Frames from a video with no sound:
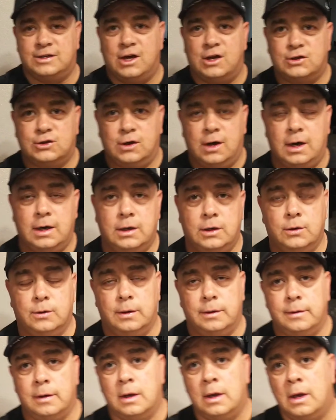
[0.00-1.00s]
Oscar, how you
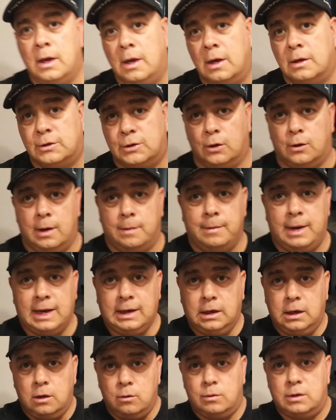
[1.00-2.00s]
doing? So I'm
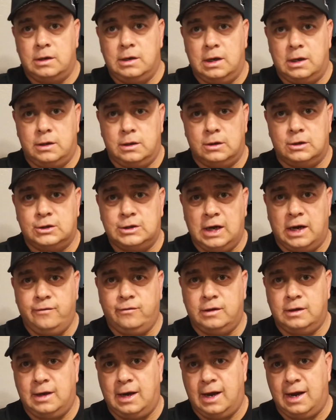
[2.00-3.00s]
back here with another shave
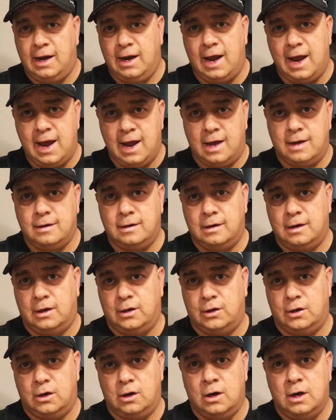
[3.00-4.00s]
of the day and
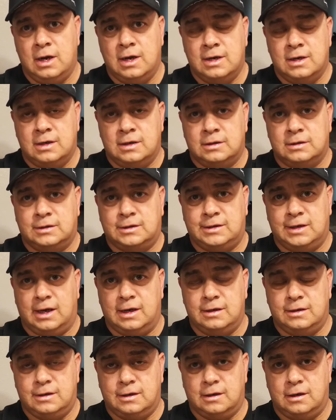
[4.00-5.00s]
another
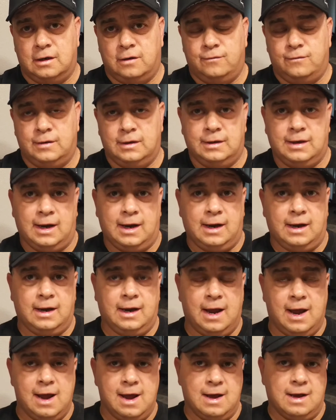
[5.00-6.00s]
scent of the
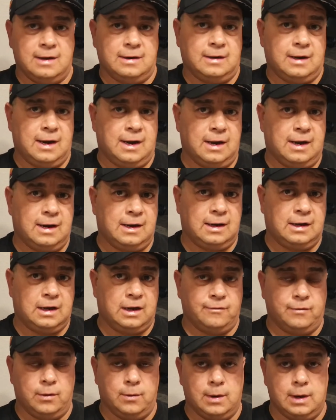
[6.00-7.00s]
day and a
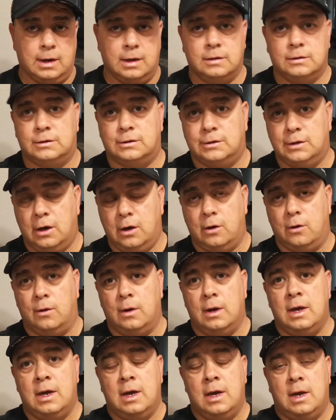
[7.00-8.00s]
giveaway.
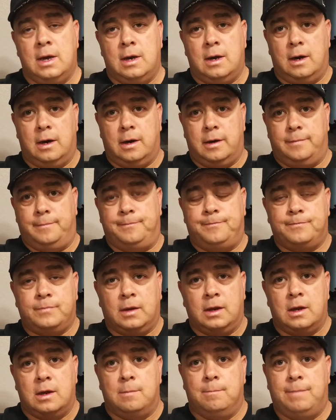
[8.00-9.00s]
So
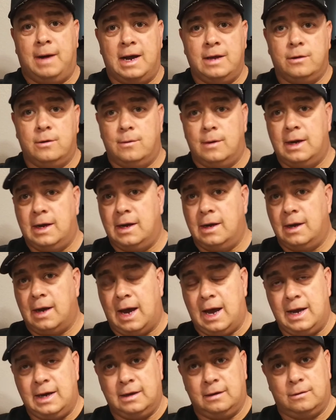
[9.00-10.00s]
by the
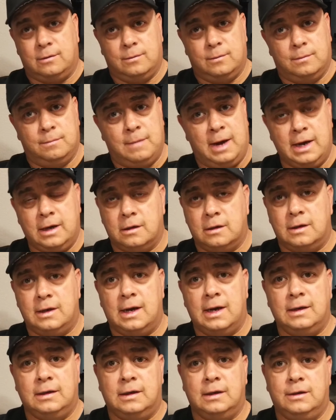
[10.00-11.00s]
way, Michael and
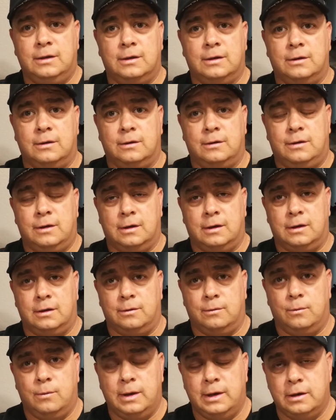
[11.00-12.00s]
I did
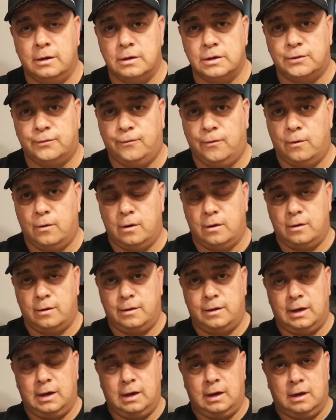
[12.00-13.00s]
the winners for
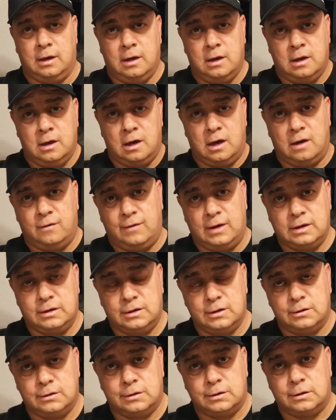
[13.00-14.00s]
the
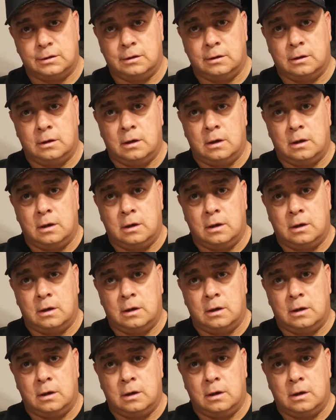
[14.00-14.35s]
Aventus